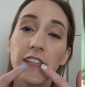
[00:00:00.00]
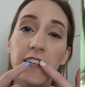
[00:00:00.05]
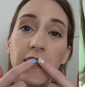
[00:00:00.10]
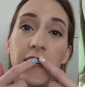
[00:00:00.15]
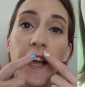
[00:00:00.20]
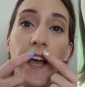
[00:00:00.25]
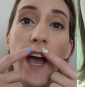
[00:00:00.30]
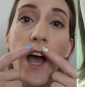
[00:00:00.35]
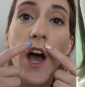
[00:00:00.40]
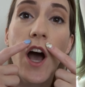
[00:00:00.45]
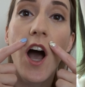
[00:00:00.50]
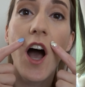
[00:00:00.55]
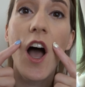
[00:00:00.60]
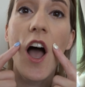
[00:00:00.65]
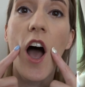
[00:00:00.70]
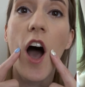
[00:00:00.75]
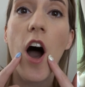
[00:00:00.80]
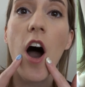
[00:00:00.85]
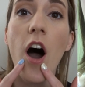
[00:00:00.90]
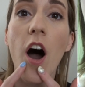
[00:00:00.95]
Like
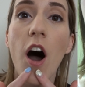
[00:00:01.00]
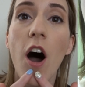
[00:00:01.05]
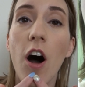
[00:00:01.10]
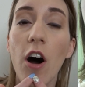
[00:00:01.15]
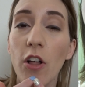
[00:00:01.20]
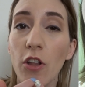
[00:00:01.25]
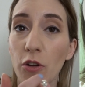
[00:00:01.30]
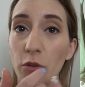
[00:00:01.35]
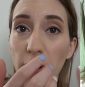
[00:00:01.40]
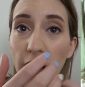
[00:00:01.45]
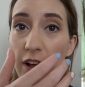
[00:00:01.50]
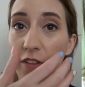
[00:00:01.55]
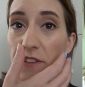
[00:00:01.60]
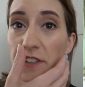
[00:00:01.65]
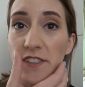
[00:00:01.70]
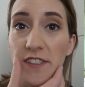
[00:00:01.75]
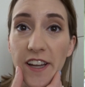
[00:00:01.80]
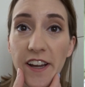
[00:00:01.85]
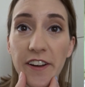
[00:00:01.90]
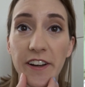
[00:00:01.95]
all around
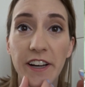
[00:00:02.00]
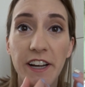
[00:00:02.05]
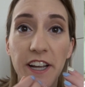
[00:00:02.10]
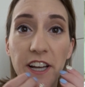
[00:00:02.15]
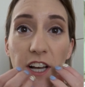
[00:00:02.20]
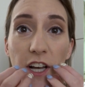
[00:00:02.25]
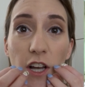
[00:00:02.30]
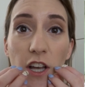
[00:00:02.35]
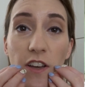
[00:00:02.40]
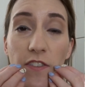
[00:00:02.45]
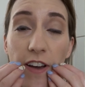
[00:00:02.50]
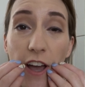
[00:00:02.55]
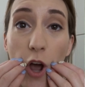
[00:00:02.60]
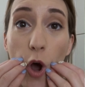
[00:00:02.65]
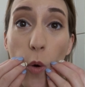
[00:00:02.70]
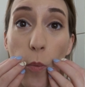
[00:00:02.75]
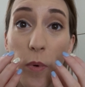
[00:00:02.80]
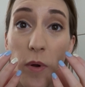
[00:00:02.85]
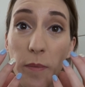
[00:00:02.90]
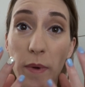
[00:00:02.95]
this area, if I
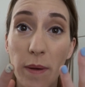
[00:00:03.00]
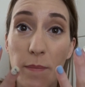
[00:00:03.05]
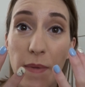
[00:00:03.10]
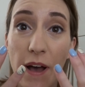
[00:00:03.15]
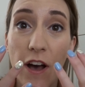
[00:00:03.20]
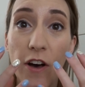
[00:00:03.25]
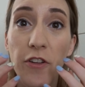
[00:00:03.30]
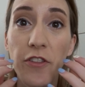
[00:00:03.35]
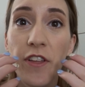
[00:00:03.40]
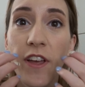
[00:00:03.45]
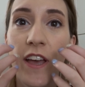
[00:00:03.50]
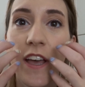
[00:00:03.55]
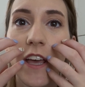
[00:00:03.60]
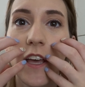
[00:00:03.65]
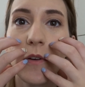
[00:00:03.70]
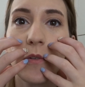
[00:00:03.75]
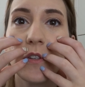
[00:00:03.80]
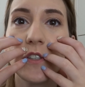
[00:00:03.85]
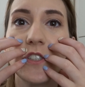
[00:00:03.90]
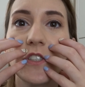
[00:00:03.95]
opened my mouth,
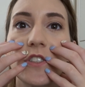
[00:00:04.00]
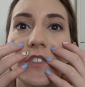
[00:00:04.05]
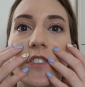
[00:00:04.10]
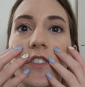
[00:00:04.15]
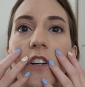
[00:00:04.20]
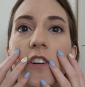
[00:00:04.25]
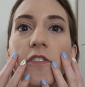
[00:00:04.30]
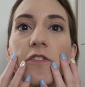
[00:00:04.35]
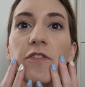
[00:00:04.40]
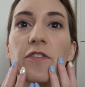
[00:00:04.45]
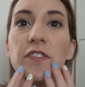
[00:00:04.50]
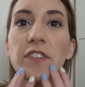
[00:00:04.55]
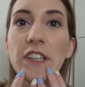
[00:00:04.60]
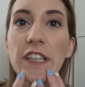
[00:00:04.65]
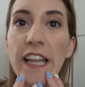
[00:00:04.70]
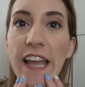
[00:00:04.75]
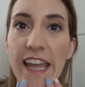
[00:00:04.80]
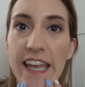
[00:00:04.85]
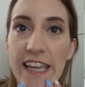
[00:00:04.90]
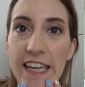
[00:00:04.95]
it would just start
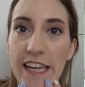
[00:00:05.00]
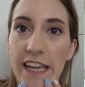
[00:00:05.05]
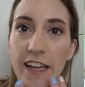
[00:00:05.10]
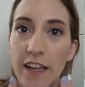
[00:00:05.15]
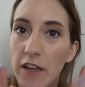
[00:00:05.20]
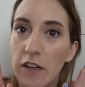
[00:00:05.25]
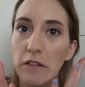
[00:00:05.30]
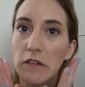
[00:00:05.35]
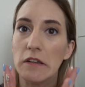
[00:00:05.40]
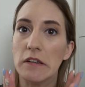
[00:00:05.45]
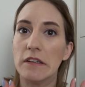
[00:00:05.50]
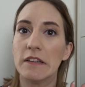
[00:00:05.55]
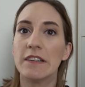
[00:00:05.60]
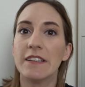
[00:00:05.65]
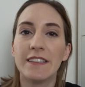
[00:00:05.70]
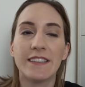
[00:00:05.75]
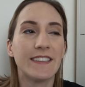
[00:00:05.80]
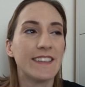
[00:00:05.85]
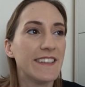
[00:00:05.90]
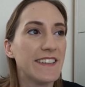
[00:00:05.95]
flaking. Oh,
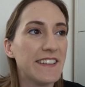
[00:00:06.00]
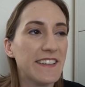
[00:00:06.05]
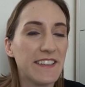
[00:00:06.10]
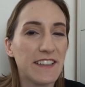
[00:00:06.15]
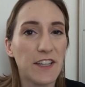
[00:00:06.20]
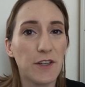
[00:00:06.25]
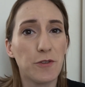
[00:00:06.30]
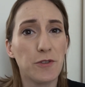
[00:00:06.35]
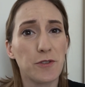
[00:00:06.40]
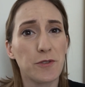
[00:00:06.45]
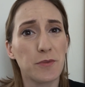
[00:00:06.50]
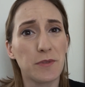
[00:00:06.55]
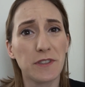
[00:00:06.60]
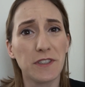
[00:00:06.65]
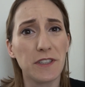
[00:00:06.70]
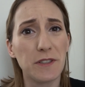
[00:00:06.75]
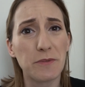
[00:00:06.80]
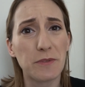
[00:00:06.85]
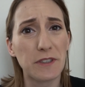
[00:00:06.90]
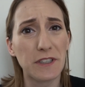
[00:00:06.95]
it was
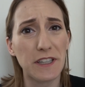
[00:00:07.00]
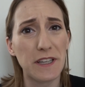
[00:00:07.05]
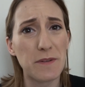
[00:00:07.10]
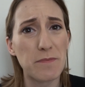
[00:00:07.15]
really